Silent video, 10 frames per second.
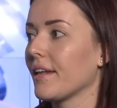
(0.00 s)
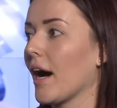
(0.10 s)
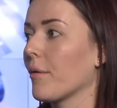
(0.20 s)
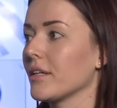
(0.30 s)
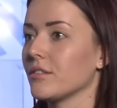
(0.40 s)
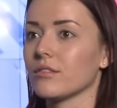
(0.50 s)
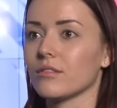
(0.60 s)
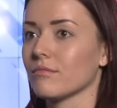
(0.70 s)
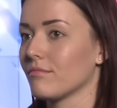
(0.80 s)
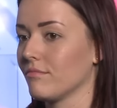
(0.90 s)
now I
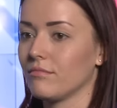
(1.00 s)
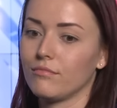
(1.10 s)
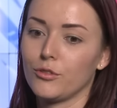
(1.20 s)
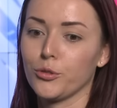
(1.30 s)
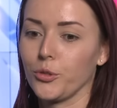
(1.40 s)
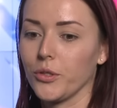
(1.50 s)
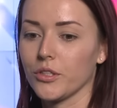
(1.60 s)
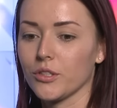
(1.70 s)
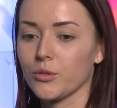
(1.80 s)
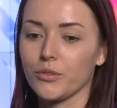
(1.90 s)
do
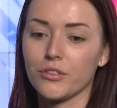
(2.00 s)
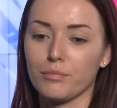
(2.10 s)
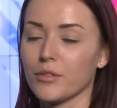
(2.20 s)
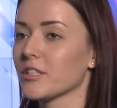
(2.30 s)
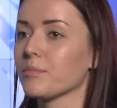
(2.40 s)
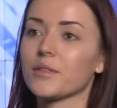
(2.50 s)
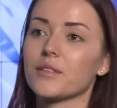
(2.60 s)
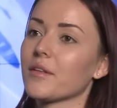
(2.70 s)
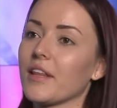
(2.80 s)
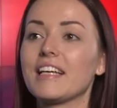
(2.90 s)
tutorials with
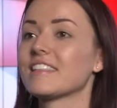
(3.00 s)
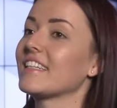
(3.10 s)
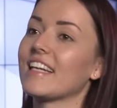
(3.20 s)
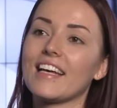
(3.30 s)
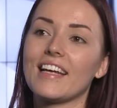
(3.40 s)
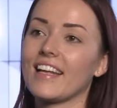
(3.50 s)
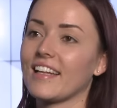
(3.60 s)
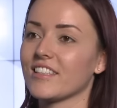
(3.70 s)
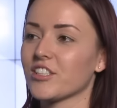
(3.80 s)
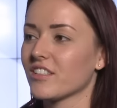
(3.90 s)
multiple things in it,
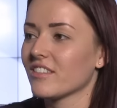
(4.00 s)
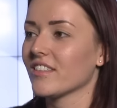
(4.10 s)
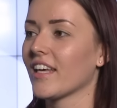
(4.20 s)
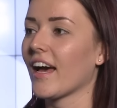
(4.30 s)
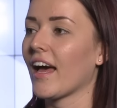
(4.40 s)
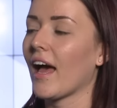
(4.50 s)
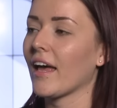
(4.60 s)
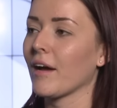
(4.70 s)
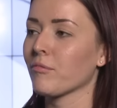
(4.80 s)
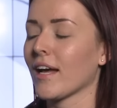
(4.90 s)
and just yeah,
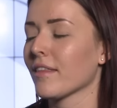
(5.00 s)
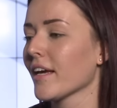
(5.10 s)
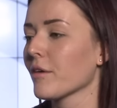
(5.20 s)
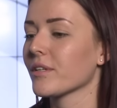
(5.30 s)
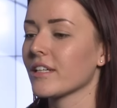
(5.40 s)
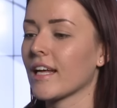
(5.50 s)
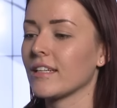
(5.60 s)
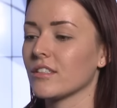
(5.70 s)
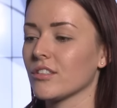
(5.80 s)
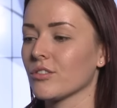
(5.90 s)
I think I
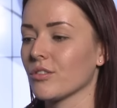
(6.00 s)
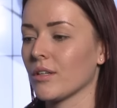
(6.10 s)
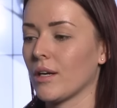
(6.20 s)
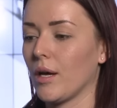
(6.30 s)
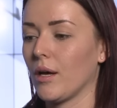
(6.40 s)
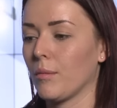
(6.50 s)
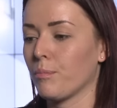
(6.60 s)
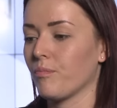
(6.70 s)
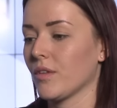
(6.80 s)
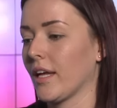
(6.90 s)
realized it's also
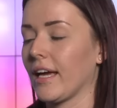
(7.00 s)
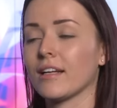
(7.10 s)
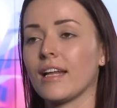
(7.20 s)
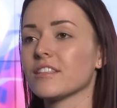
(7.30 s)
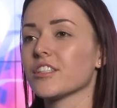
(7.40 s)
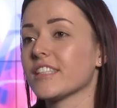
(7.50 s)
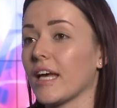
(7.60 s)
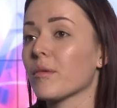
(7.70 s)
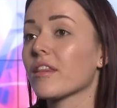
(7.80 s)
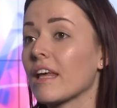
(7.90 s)
like an
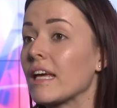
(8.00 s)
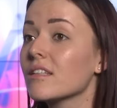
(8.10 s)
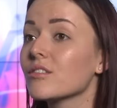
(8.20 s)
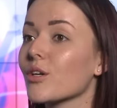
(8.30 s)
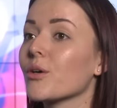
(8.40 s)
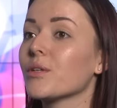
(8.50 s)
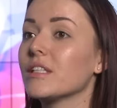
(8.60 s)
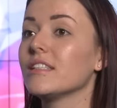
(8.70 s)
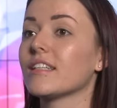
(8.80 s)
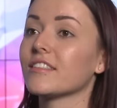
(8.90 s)
entertainment thing, so you
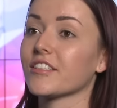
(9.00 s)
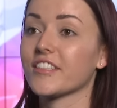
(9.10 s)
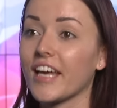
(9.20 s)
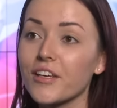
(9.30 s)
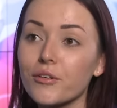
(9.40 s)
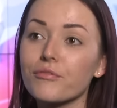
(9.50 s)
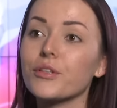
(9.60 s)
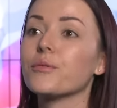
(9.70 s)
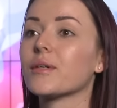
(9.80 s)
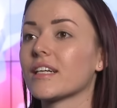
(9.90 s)
need to entertain your
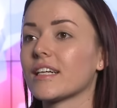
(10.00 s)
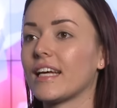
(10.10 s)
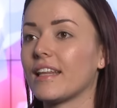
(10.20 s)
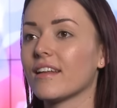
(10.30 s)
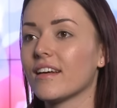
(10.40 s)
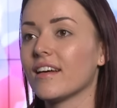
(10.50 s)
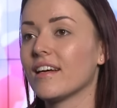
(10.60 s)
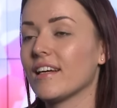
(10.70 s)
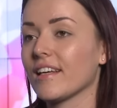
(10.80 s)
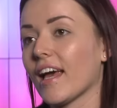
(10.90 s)
viewer, and
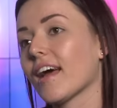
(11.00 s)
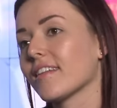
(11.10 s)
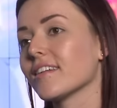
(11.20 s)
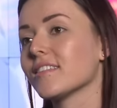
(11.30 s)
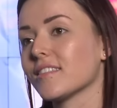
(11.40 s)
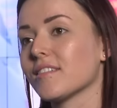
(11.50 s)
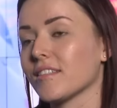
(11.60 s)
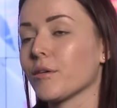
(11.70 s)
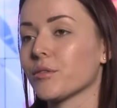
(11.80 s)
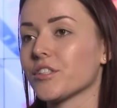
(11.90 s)
yeah, that's
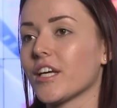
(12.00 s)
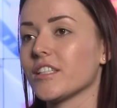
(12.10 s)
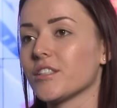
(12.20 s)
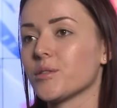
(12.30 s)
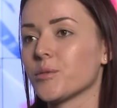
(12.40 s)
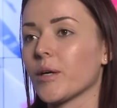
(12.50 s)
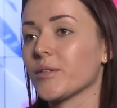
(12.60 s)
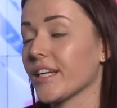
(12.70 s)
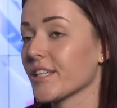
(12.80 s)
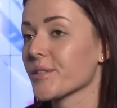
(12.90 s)
how it's changed throughout
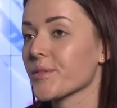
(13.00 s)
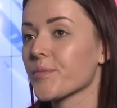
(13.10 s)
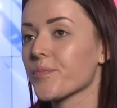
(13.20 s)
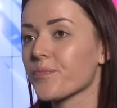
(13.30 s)
the years.